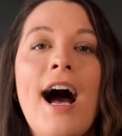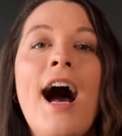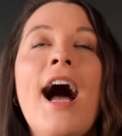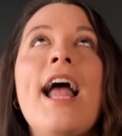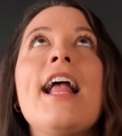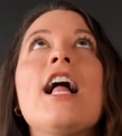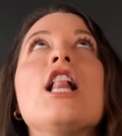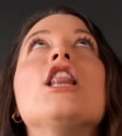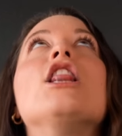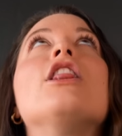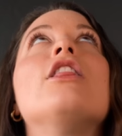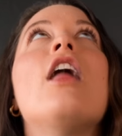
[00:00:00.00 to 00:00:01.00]
I
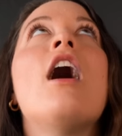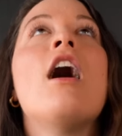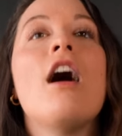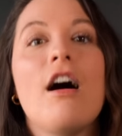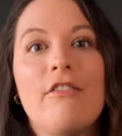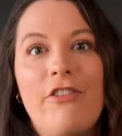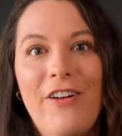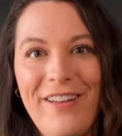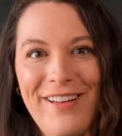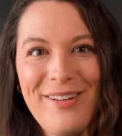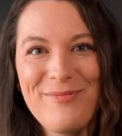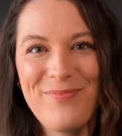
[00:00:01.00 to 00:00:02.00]
love
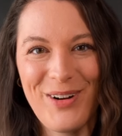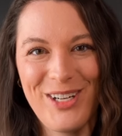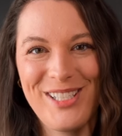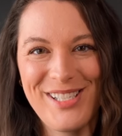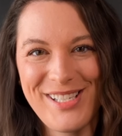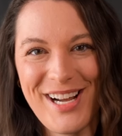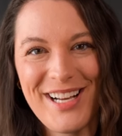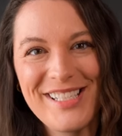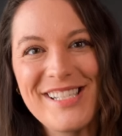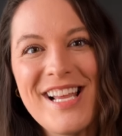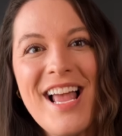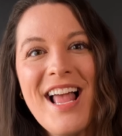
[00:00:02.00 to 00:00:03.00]

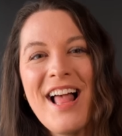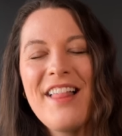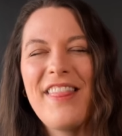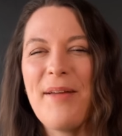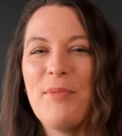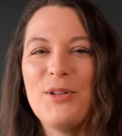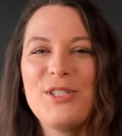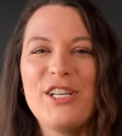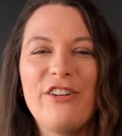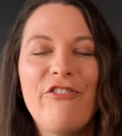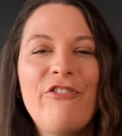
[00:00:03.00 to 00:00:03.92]
Birkenstocks. They mold to your